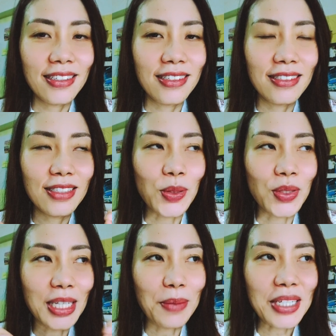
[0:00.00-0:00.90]
This was
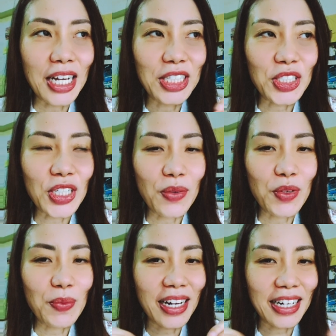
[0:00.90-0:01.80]
something I shared with
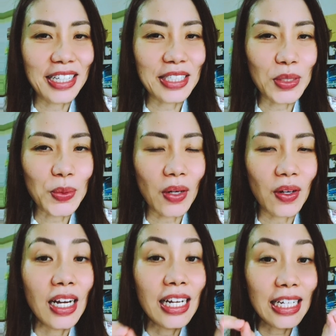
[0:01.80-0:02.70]
my clients as well.
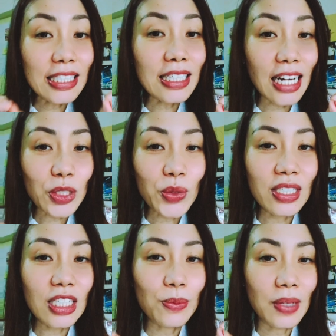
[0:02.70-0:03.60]

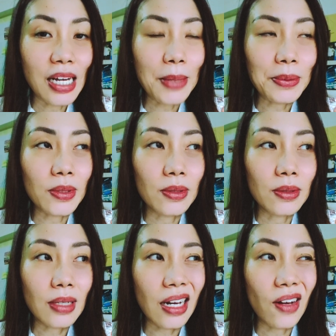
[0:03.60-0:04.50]
Intellectually, perhaps you
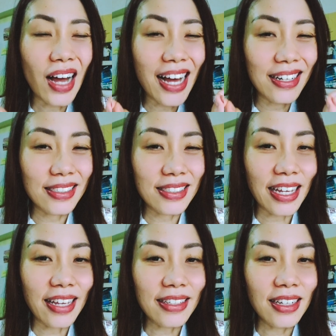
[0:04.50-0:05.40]
kind of
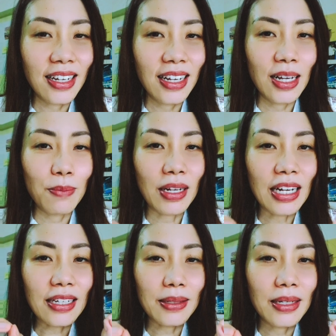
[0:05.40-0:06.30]
understand, but
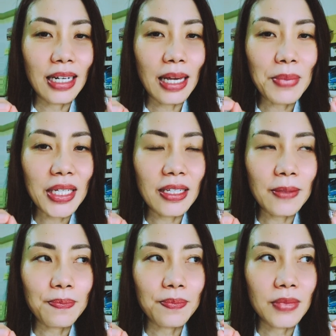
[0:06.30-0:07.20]
let me
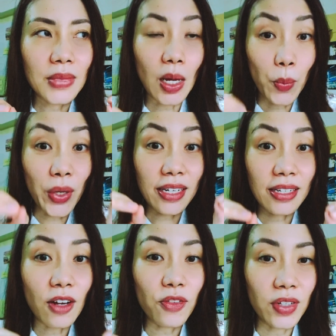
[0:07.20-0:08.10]
break it
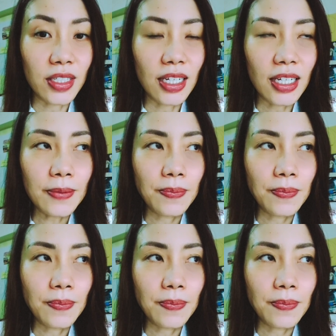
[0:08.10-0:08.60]
down further.